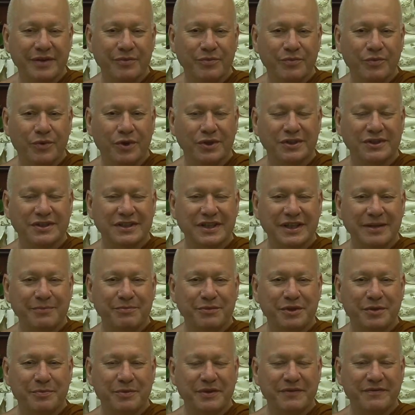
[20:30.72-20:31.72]
What
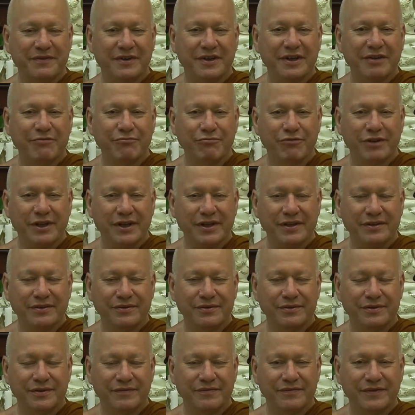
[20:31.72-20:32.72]
seemed to be very
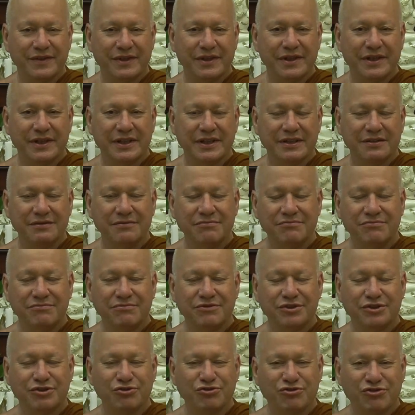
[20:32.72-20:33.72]
real and very
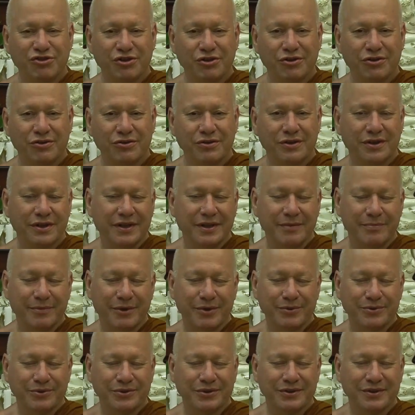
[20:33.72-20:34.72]
strong
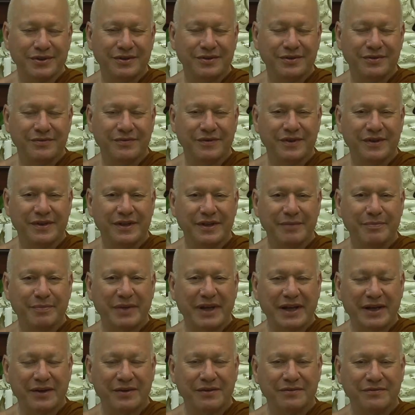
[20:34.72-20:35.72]
emotion or very
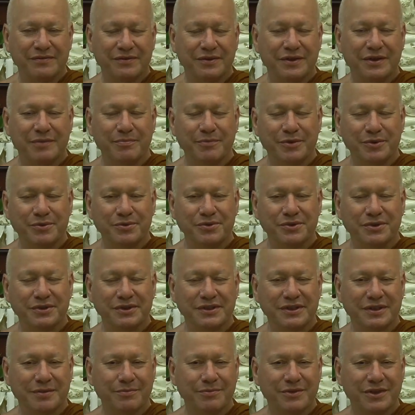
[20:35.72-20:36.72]
powerful emotion
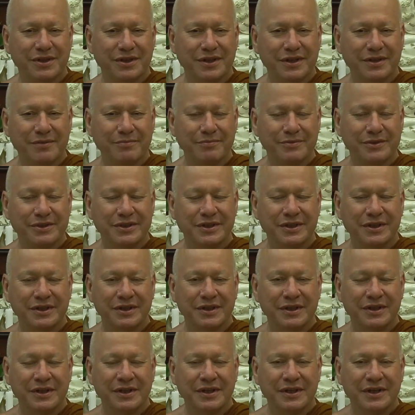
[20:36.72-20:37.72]
sometimes,
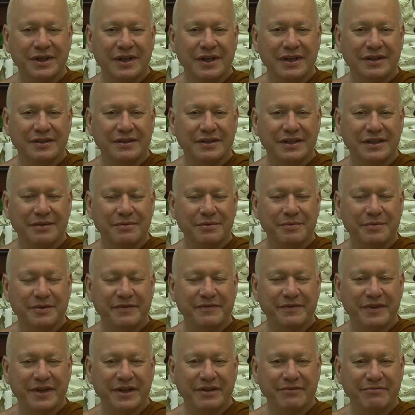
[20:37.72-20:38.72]
and seem to be
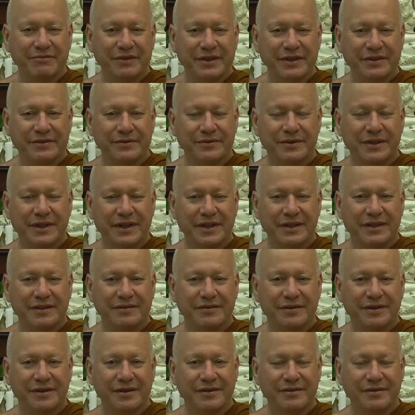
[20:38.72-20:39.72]
very real
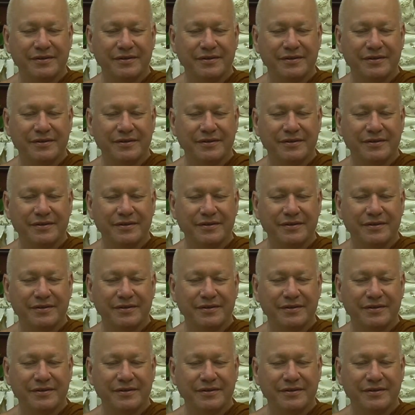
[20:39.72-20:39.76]
and